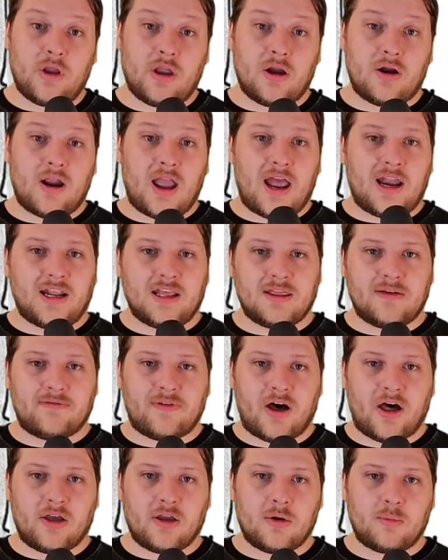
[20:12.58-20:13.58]
are ending the
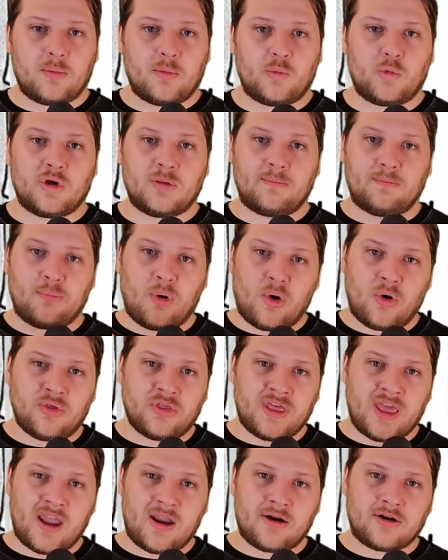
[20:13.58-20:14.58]
volume with
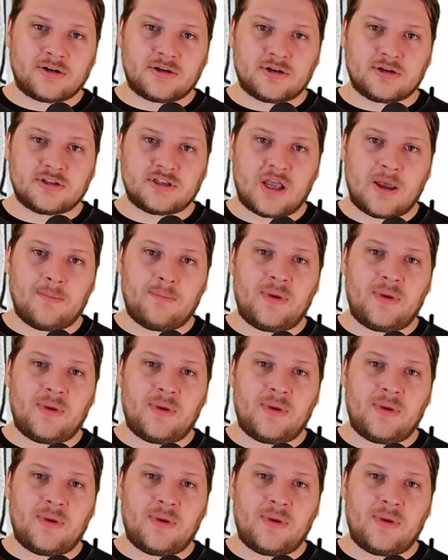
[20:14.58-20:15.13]
both characters